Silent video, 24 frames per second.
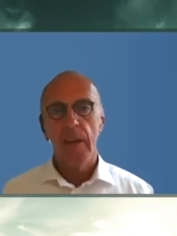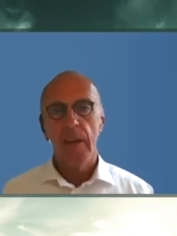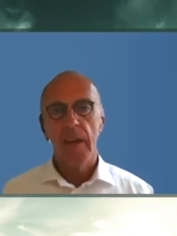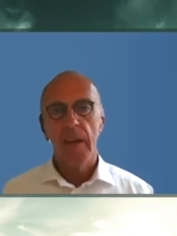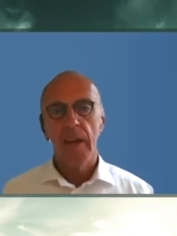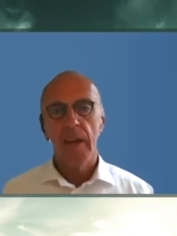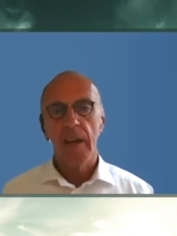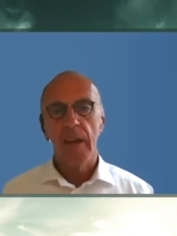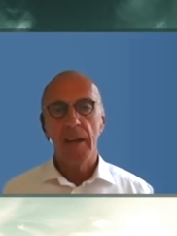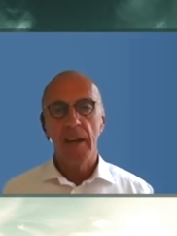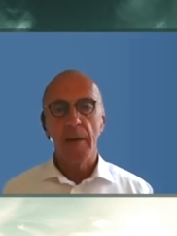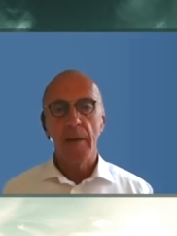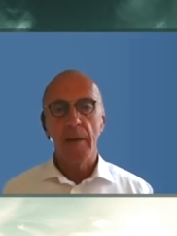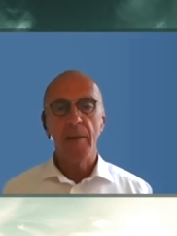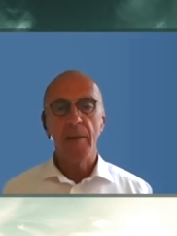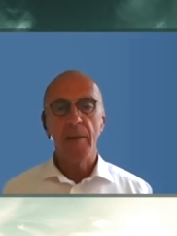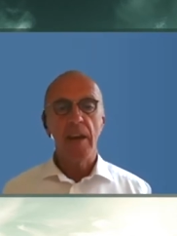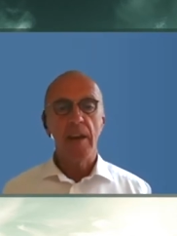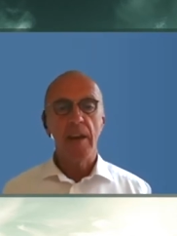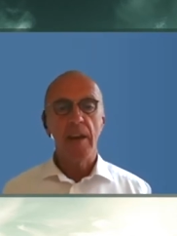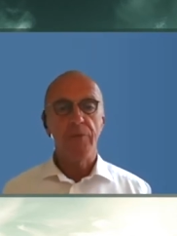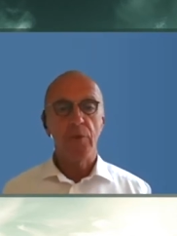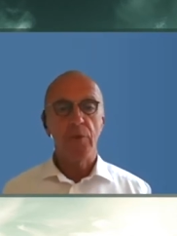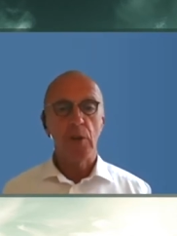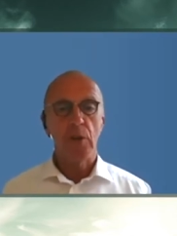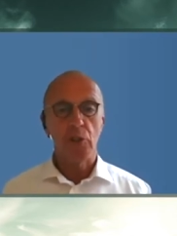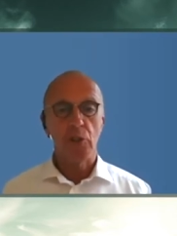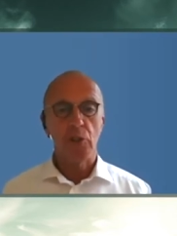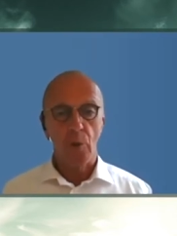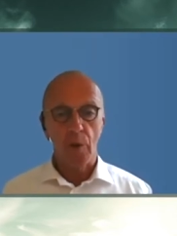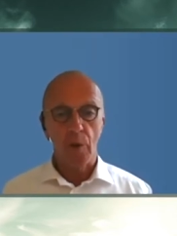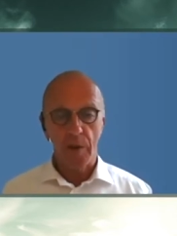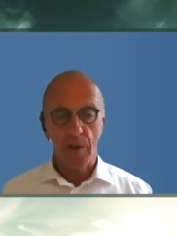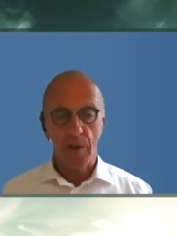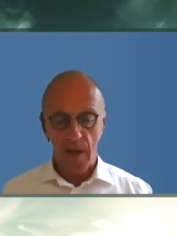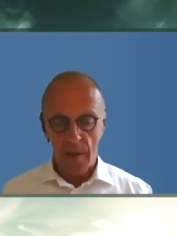And M&A for us
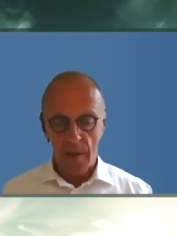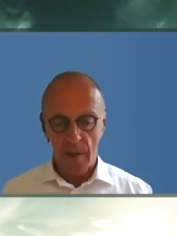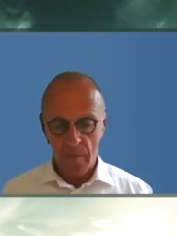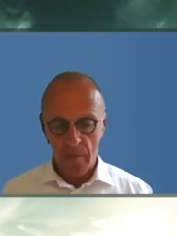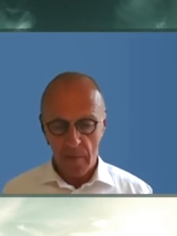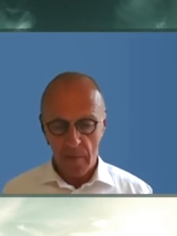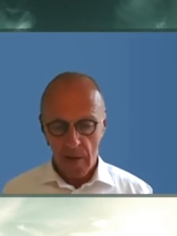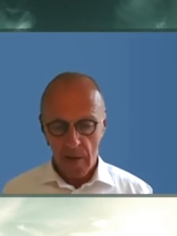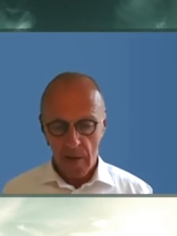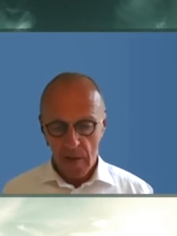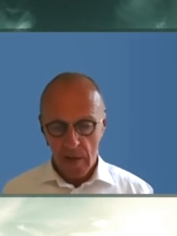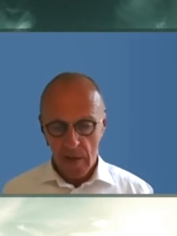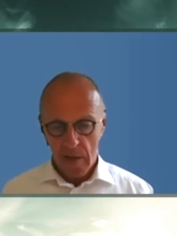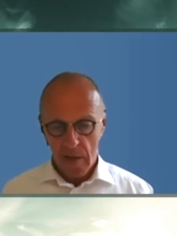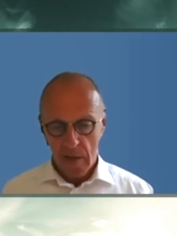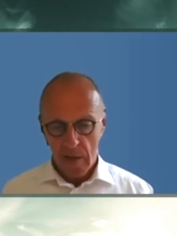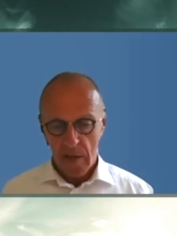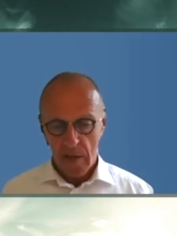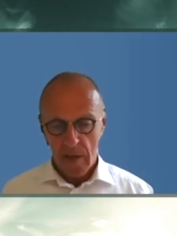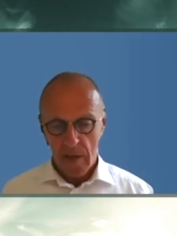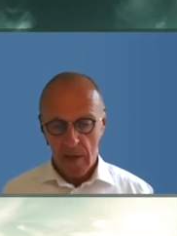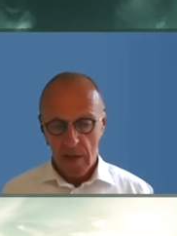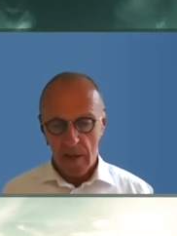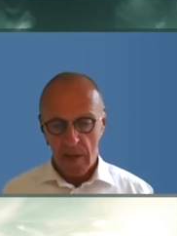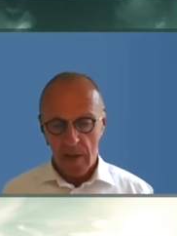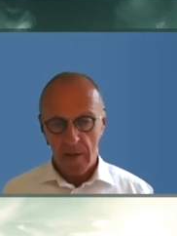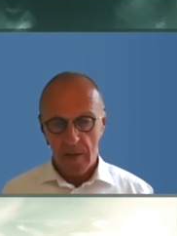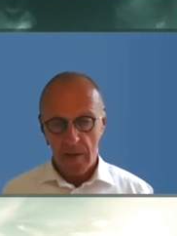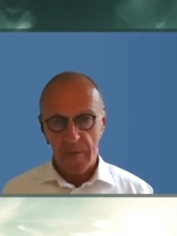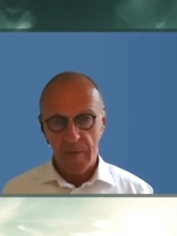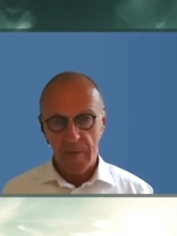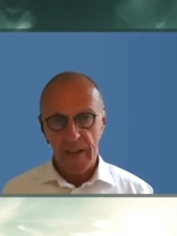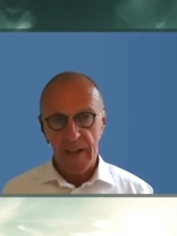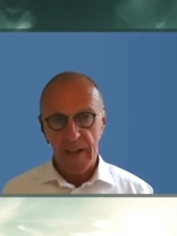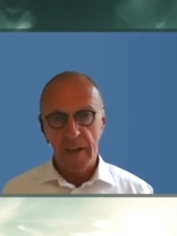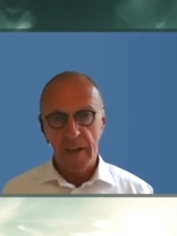will come uh,
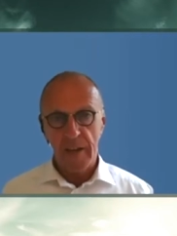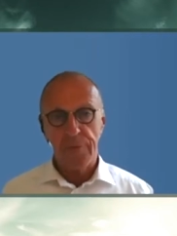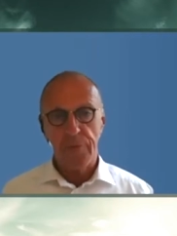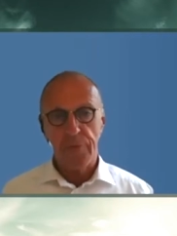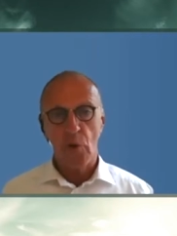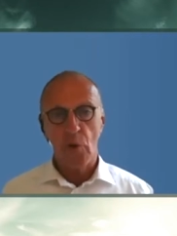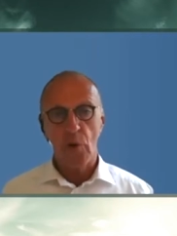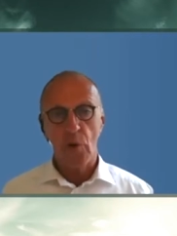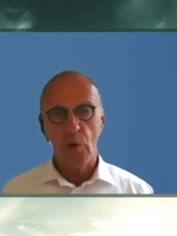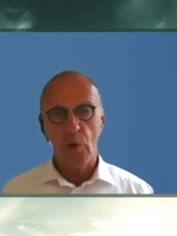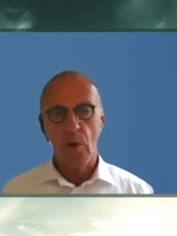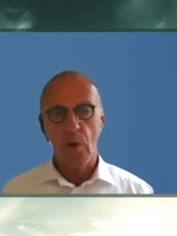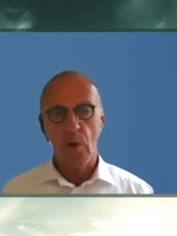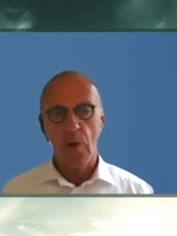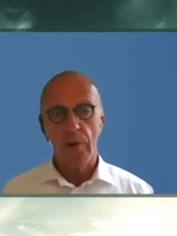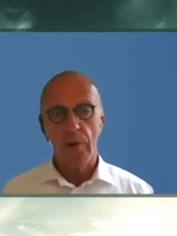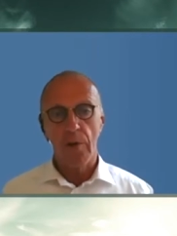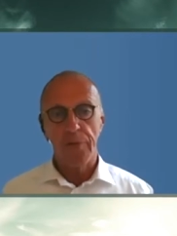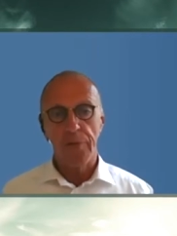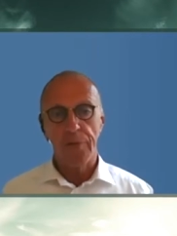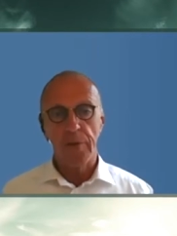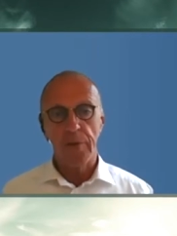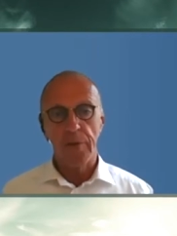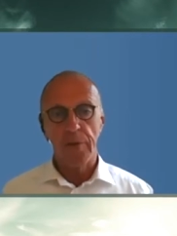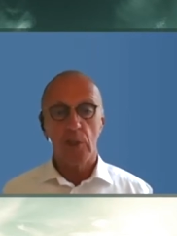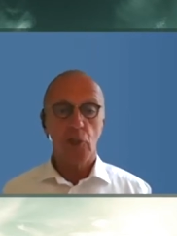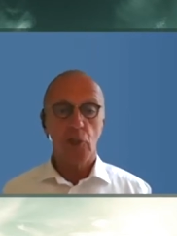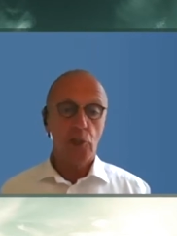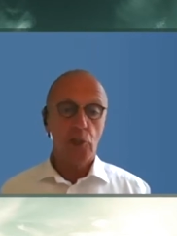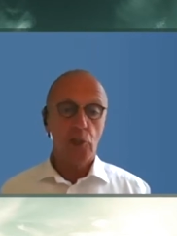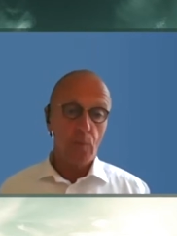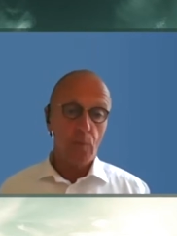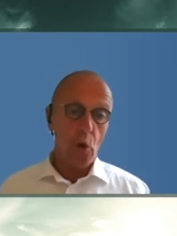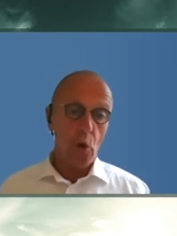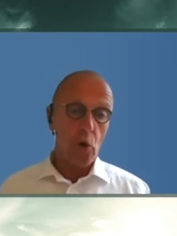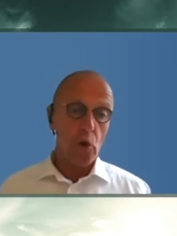in the form of
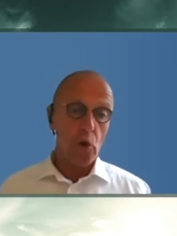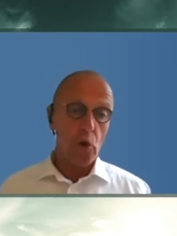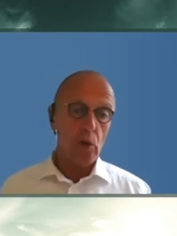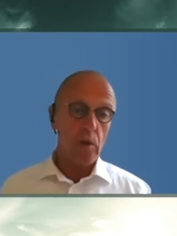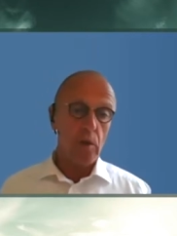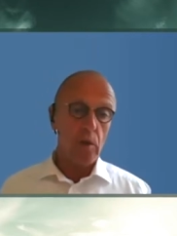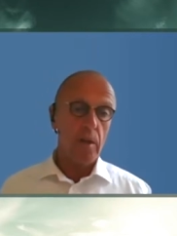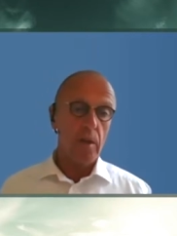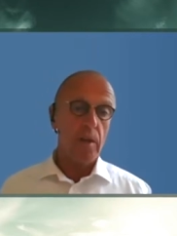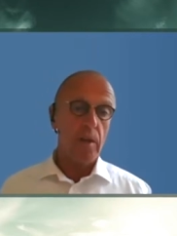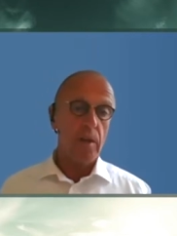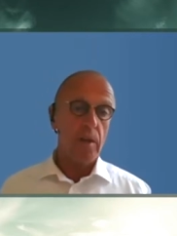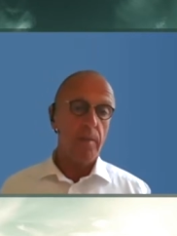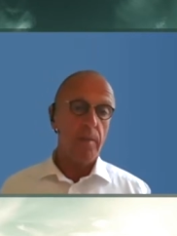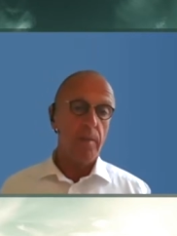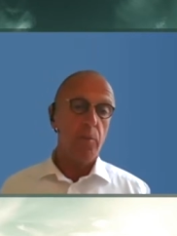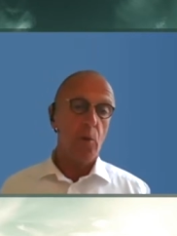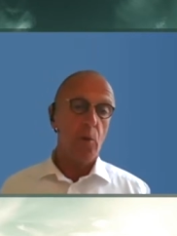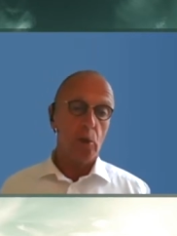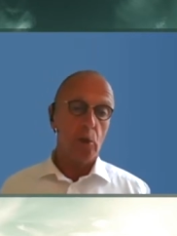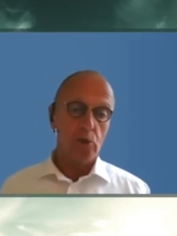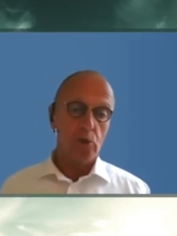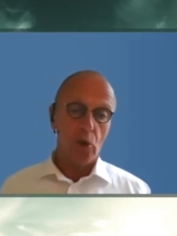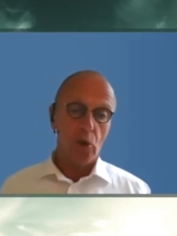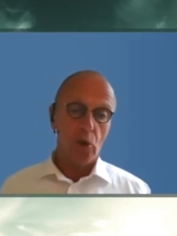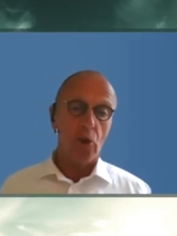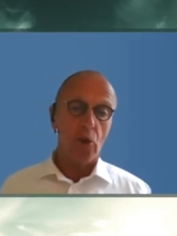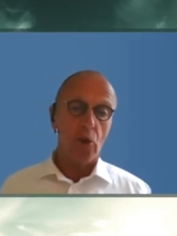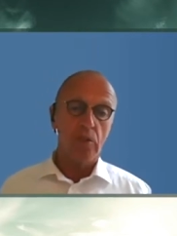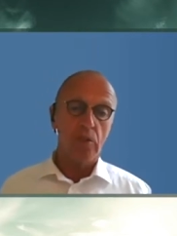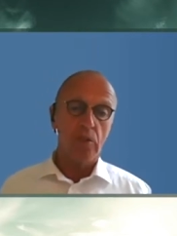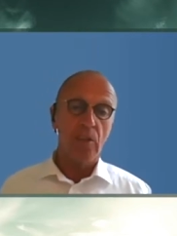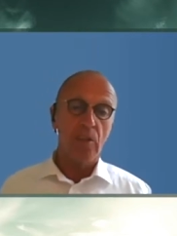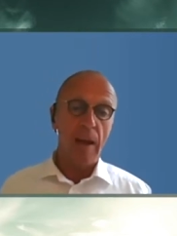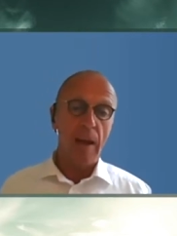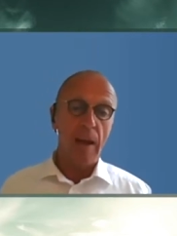small
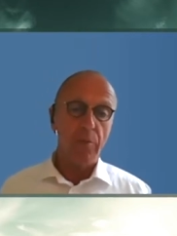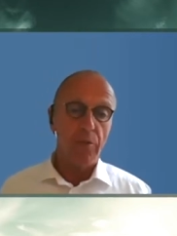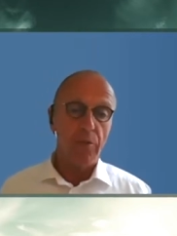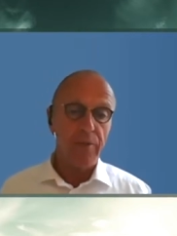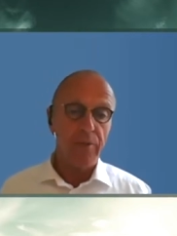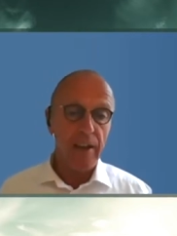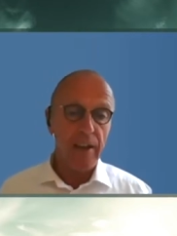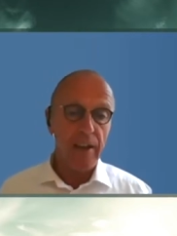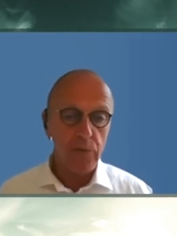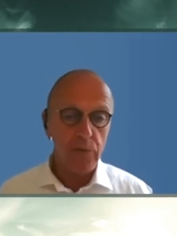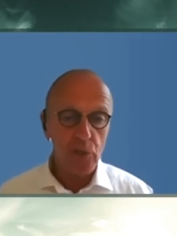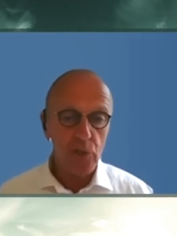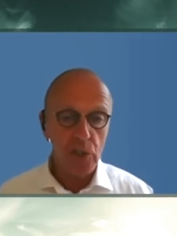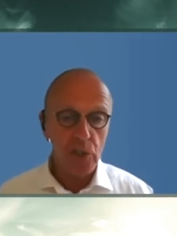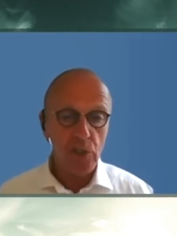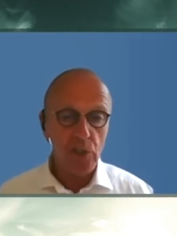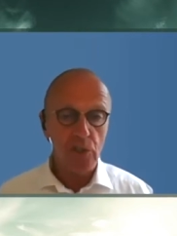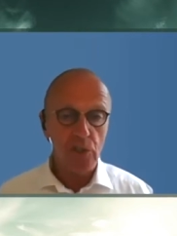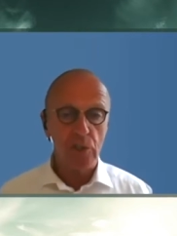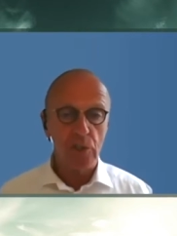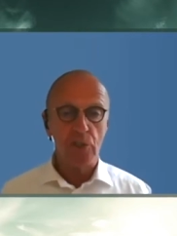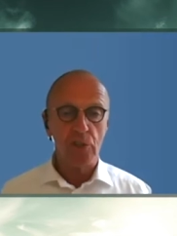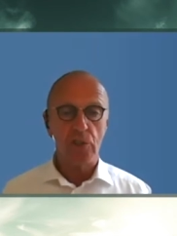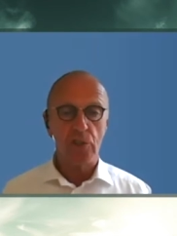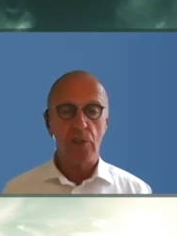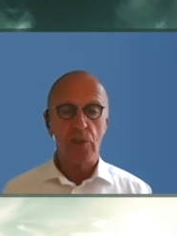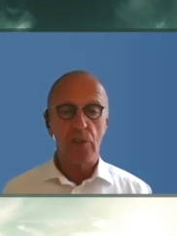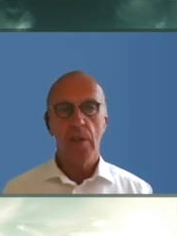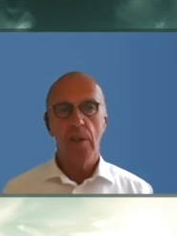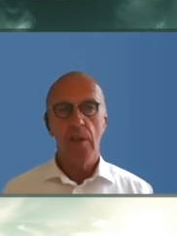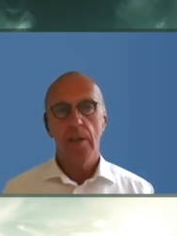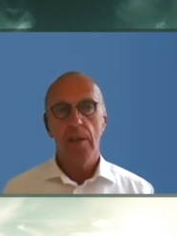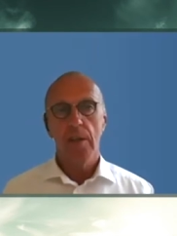bolt-on type of acquisitions,